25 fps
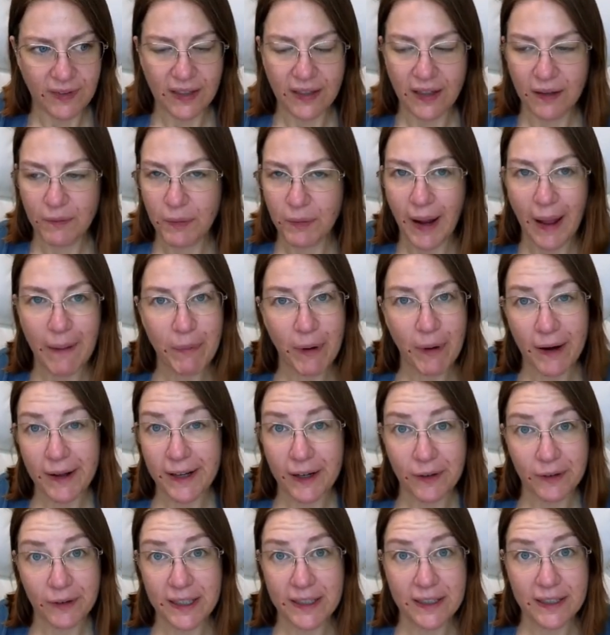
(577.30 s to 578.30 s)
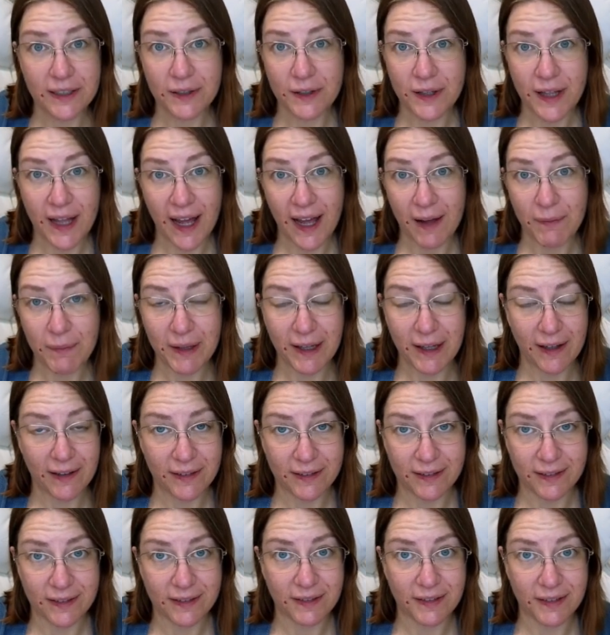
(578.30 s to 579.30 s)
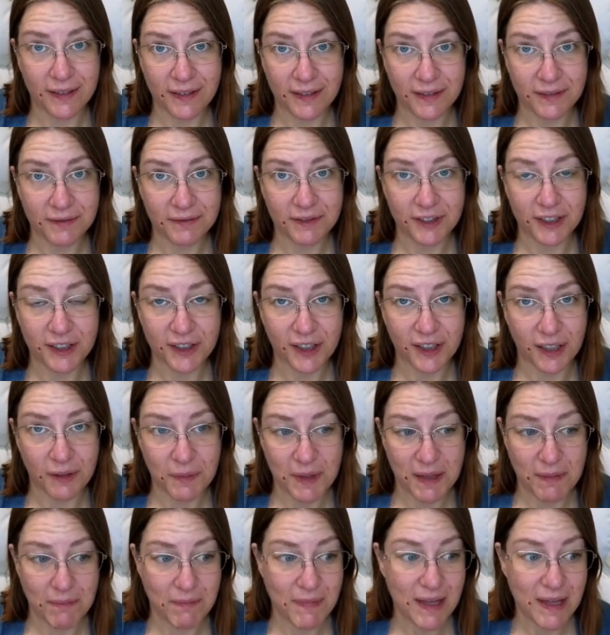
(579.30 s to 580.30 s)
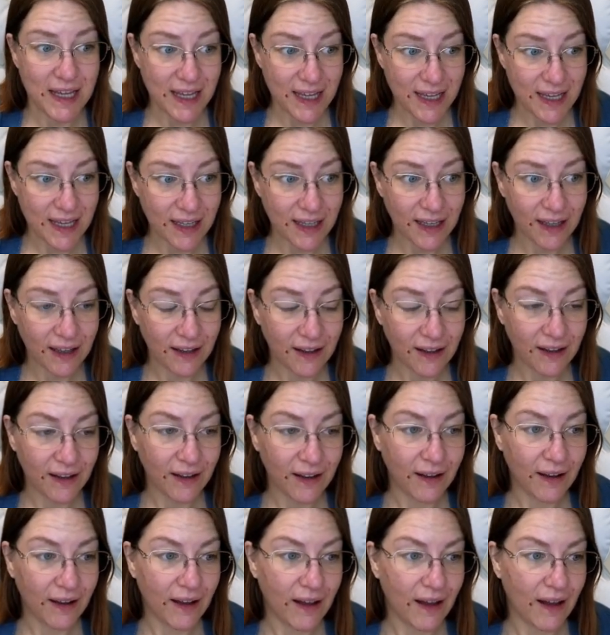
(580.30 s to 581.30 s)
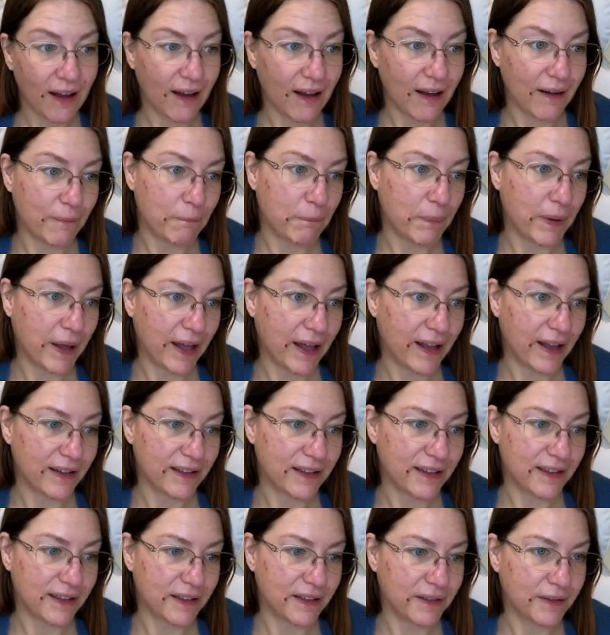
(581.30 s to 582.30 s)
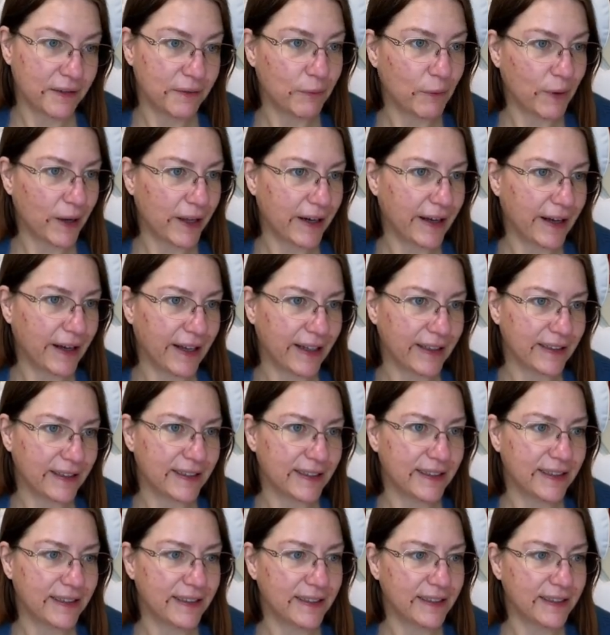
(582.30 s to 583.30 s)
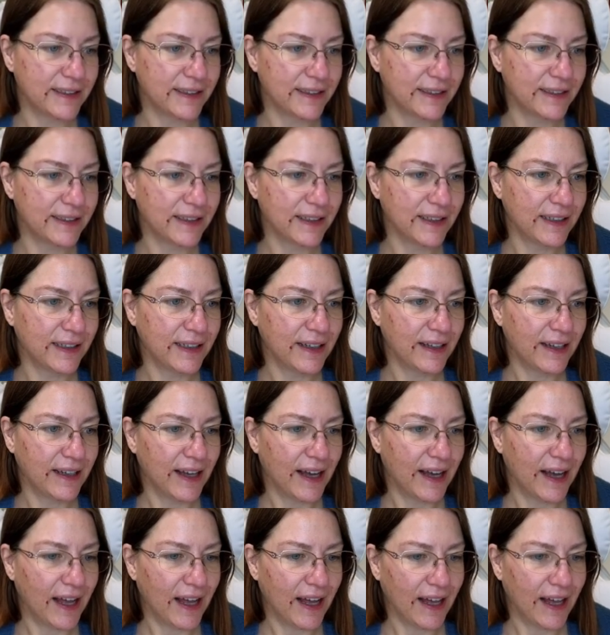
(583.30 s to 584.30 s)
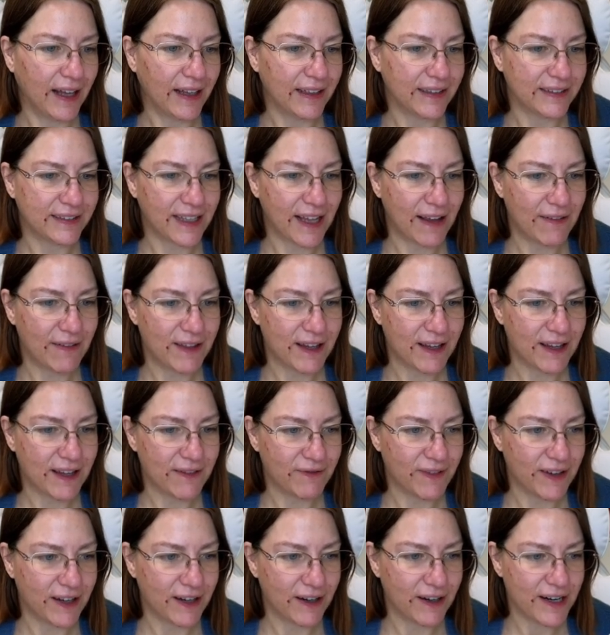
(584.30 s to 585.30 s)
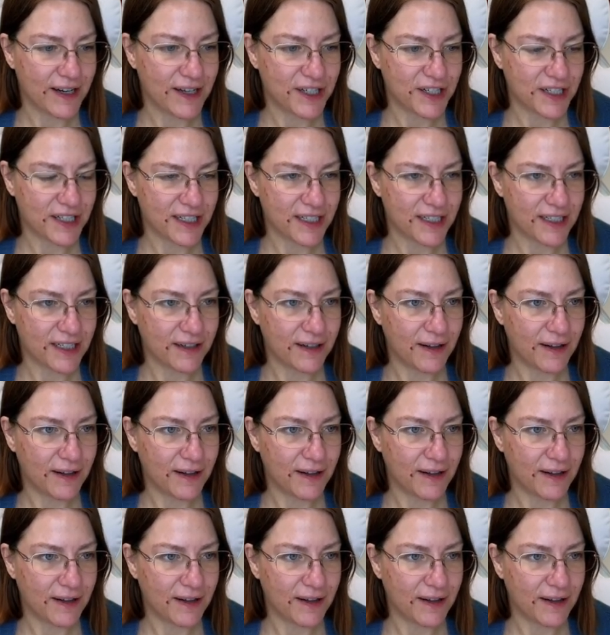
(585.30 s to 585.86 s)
I probably don't need to do that because it's just going to be me, but why not? Save the configuration.